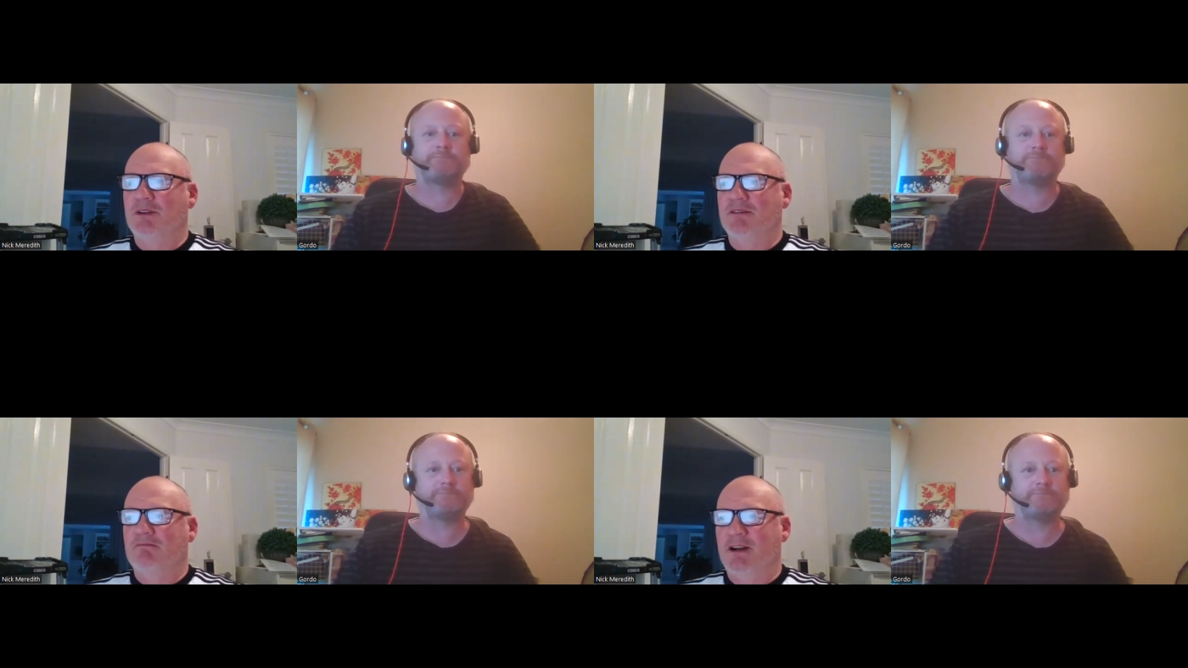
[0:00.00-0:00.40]

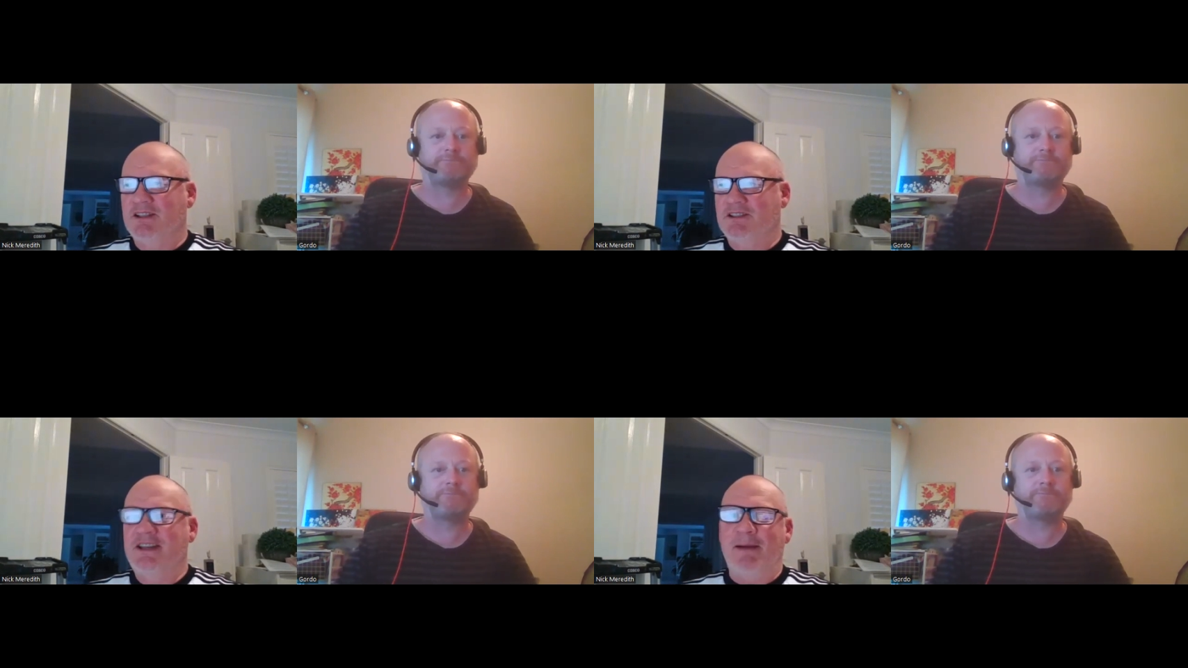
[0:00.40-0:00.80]
Speaker 1: But
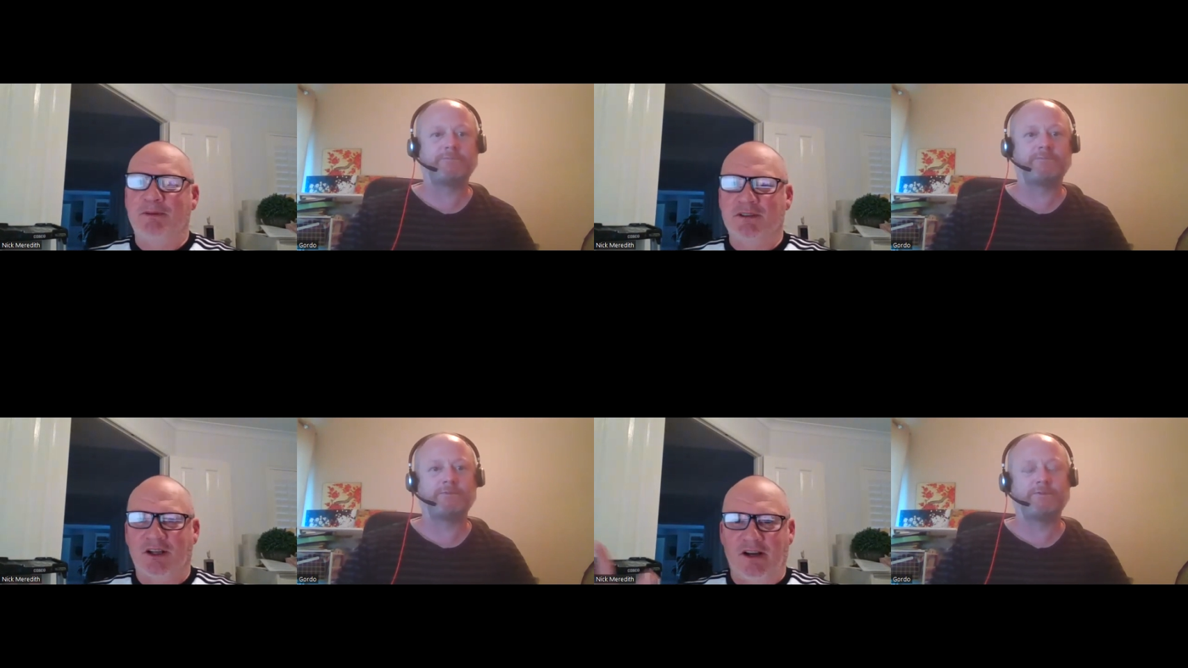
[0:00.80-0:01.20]
when it's
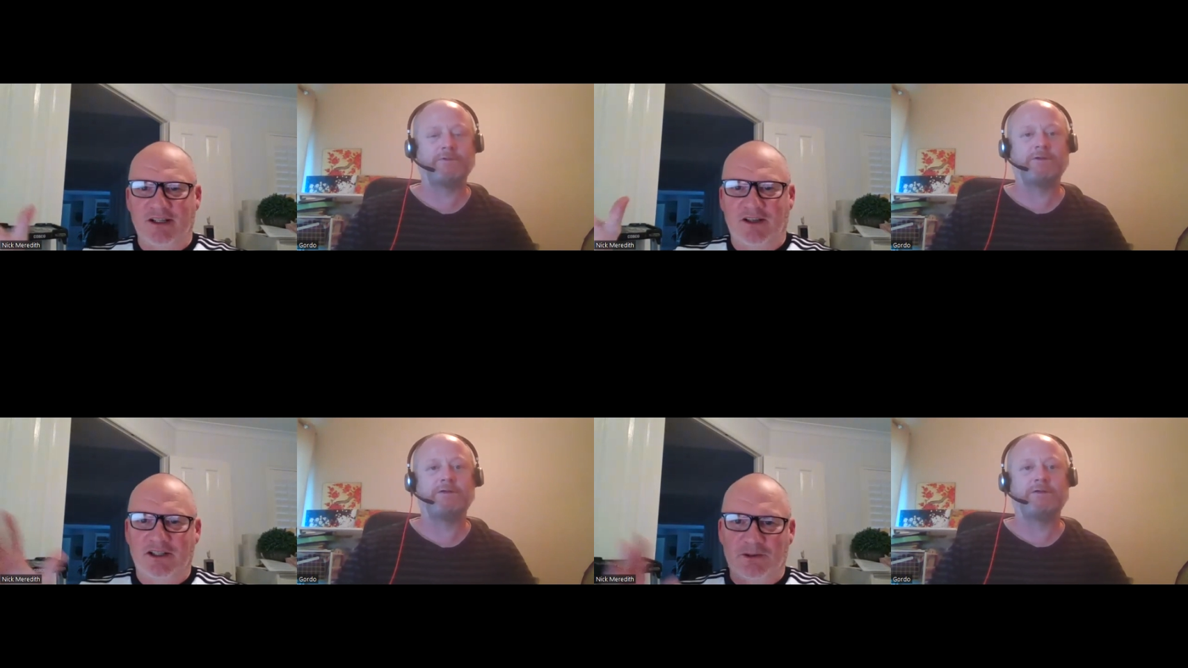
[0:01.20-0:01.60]
dappled
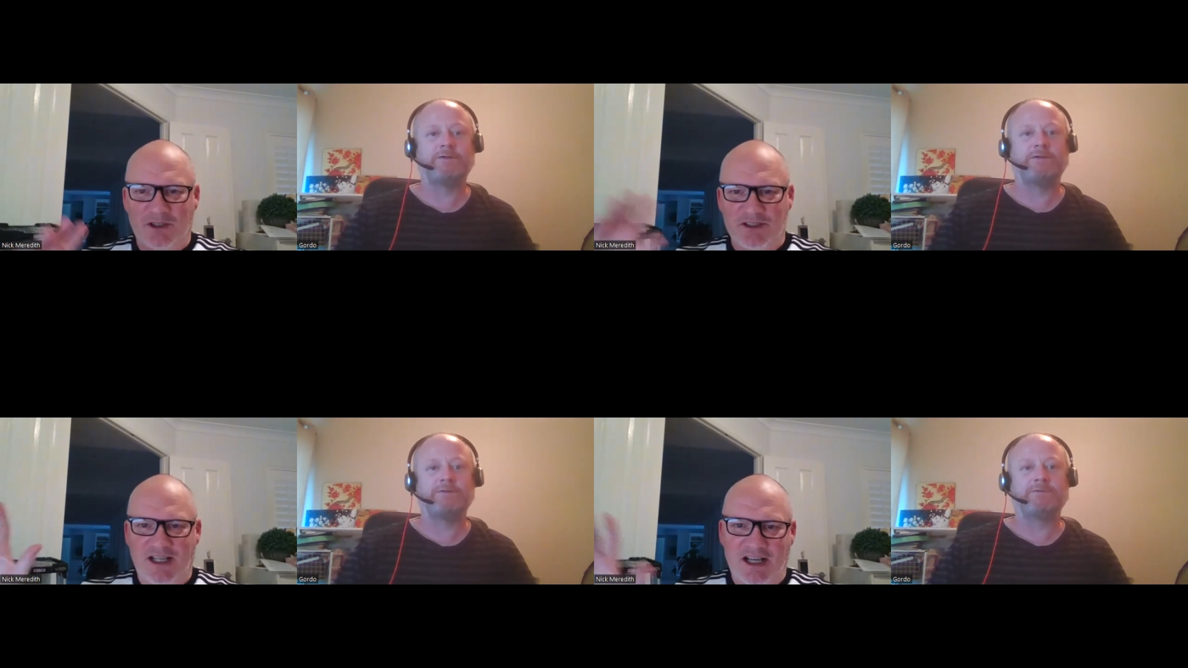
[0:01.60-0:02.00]
light, like it
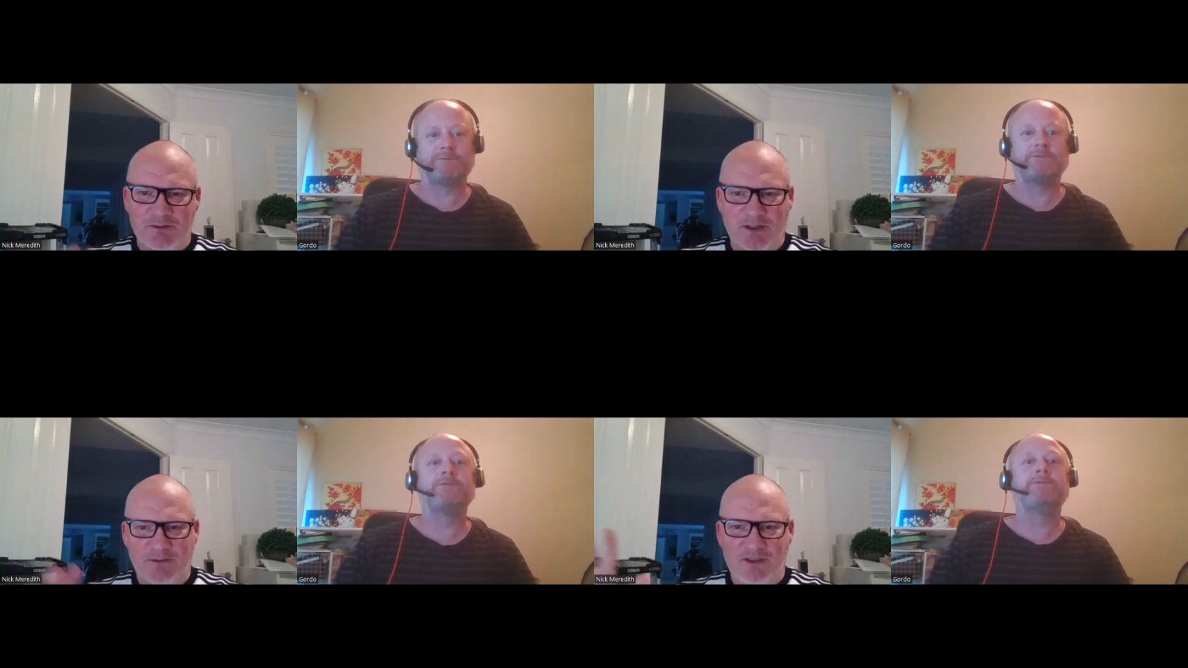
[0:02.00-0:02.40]
was
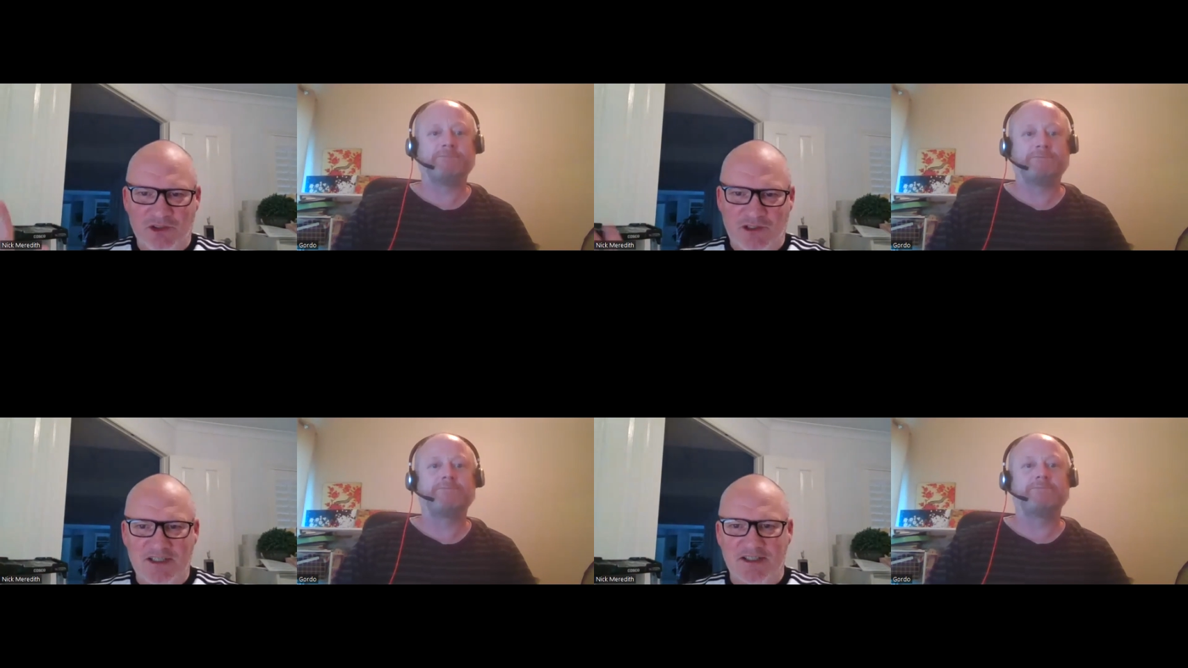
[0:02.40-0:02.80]
last week with
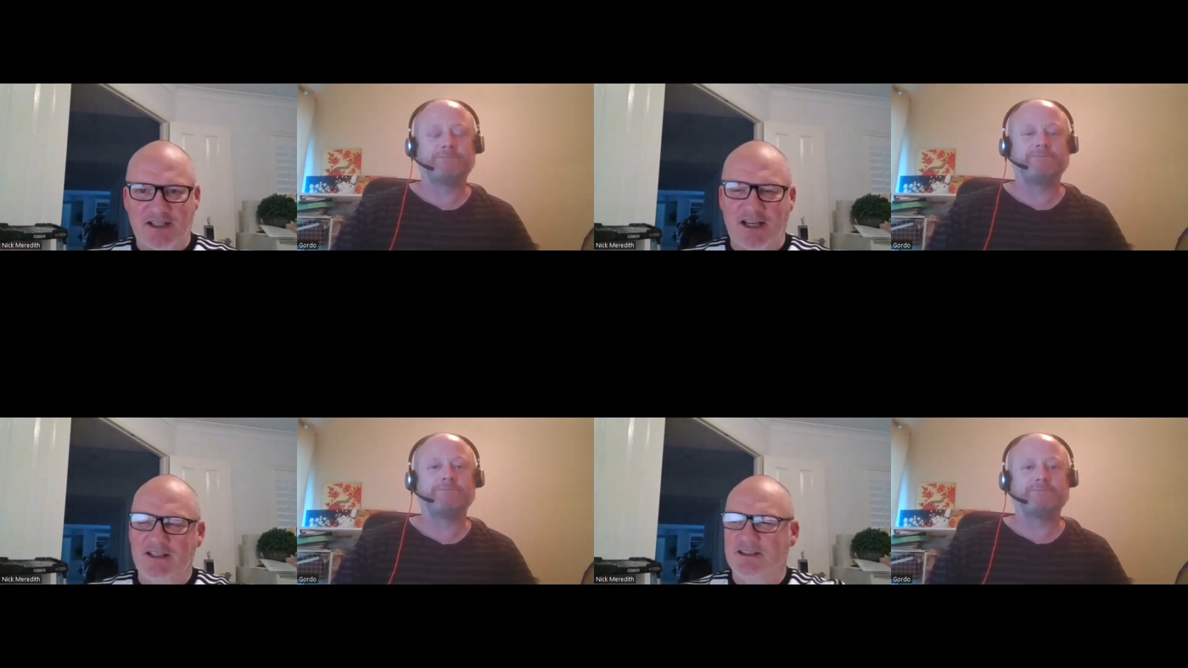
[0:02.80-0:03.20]
trees
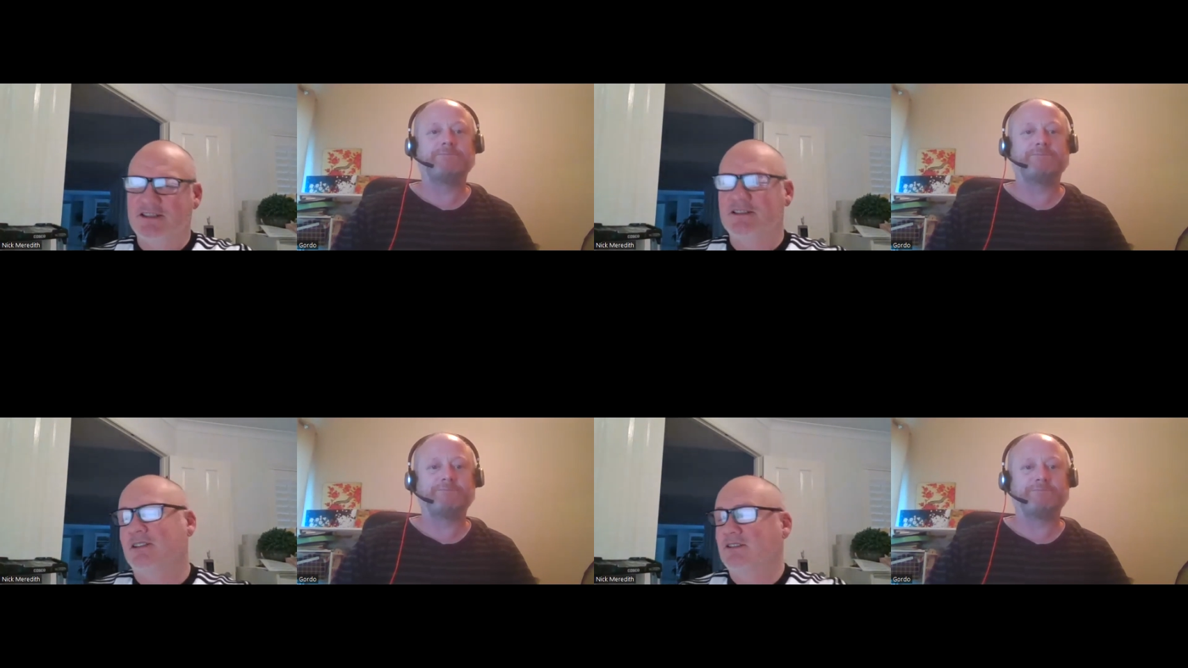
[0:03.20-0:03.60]
and that, it,
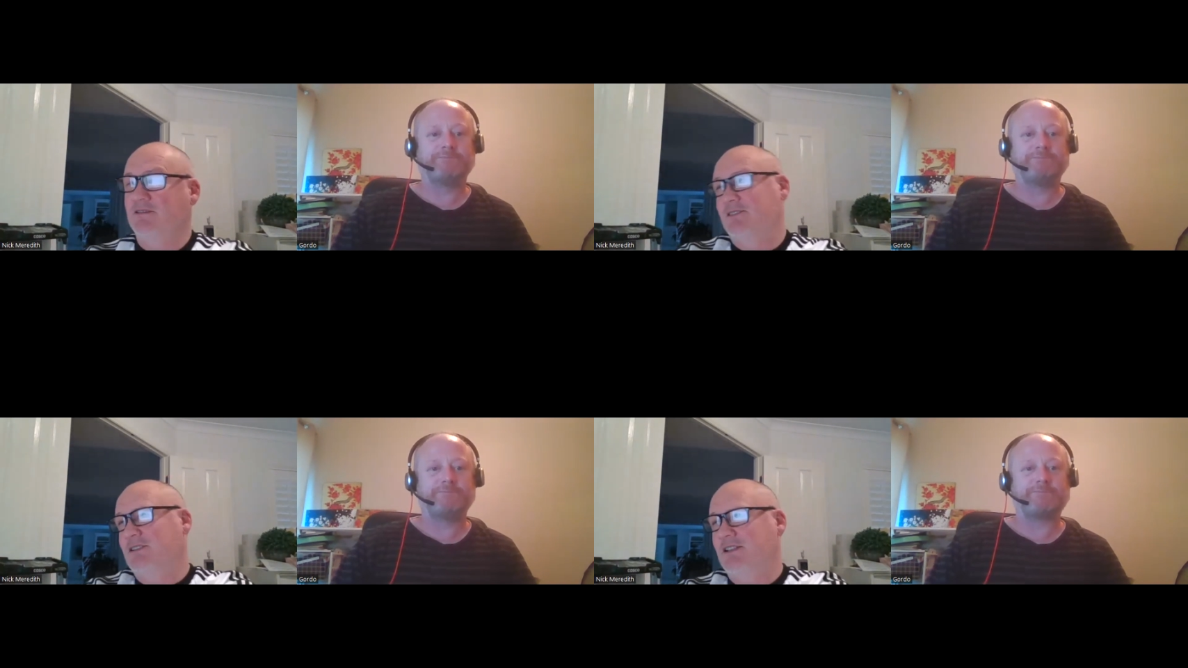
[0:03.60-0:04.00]
it's like
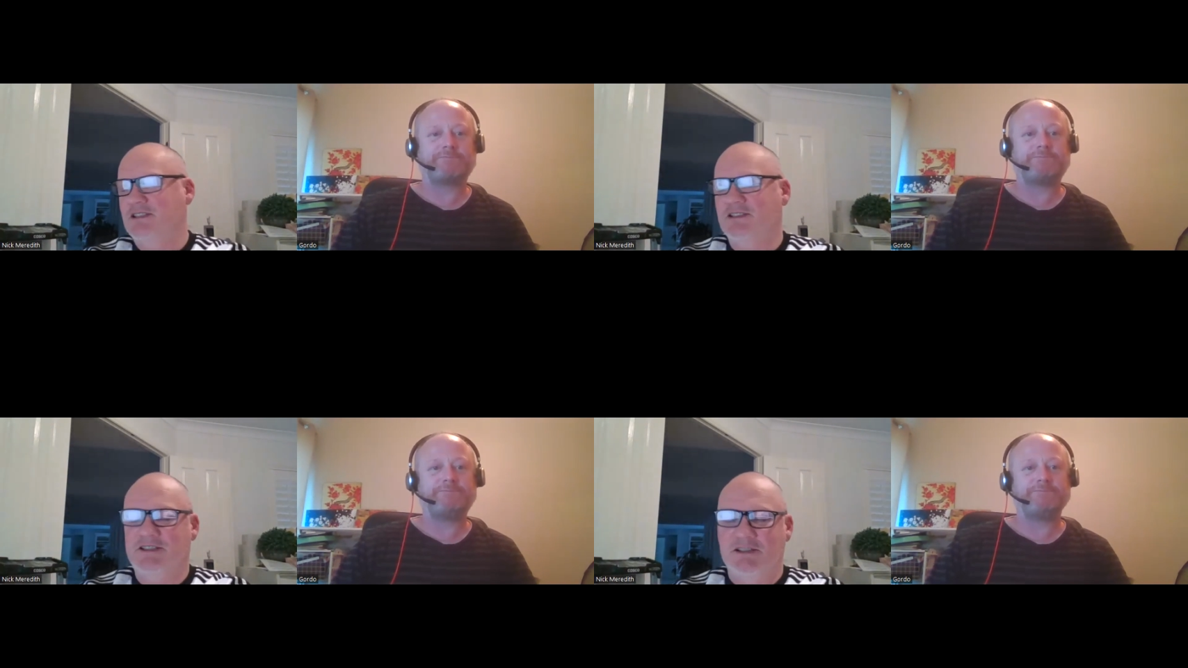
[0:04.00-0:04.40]
uh,
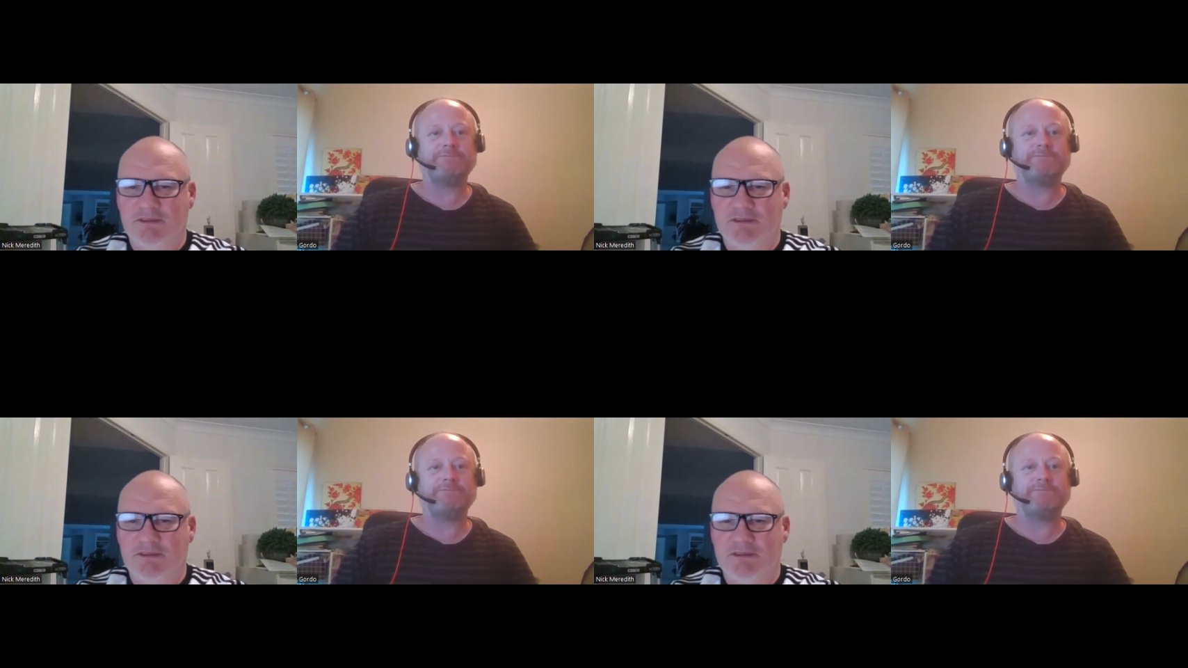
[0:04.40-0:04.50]
it's it's.